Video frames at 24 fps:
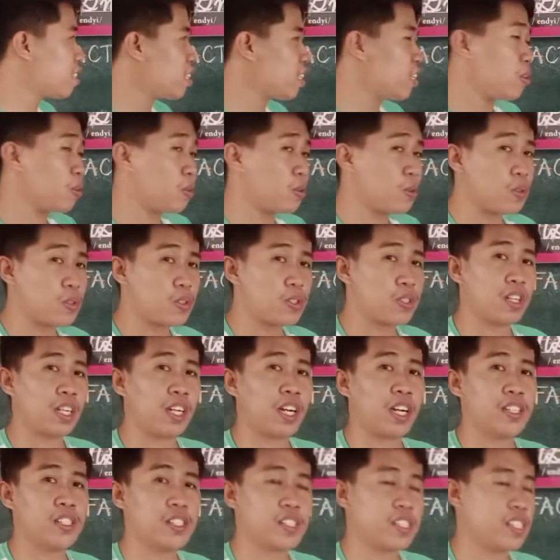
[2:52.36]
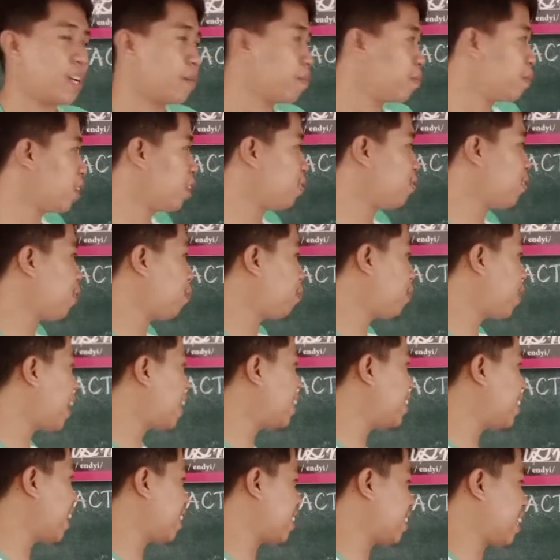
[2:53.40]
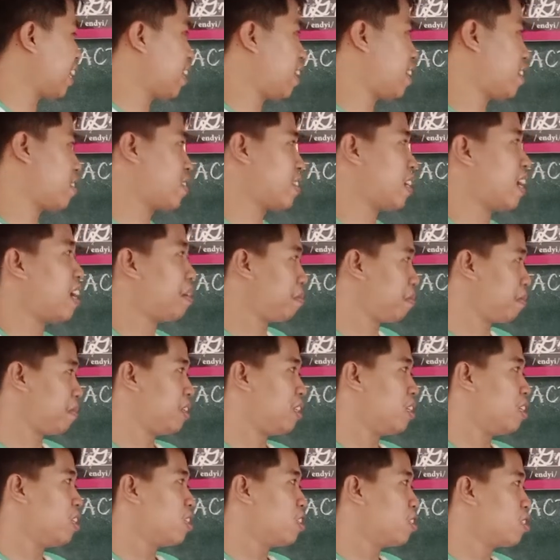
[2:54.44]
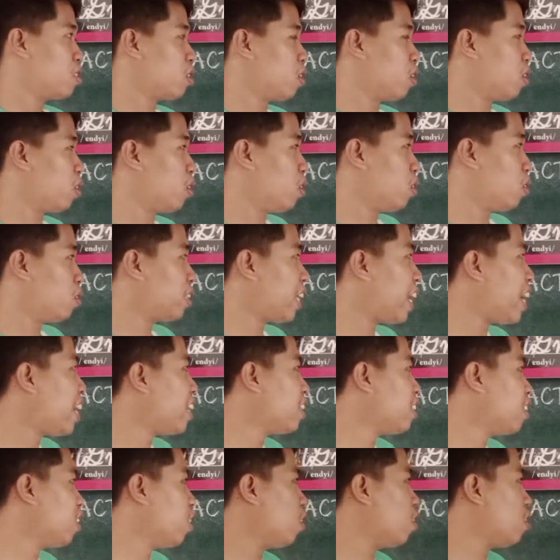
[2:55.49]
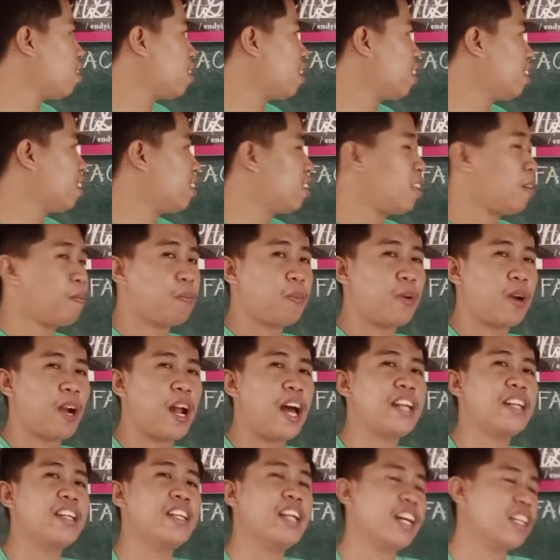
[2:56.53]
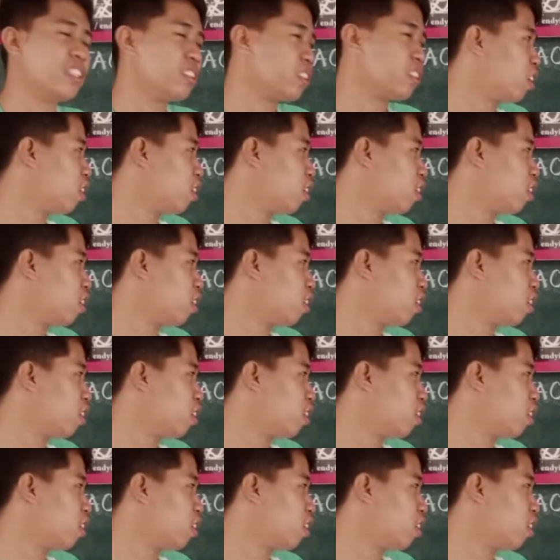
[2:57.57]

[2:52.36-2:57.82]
use the concept of the product and the sum. So take note that the product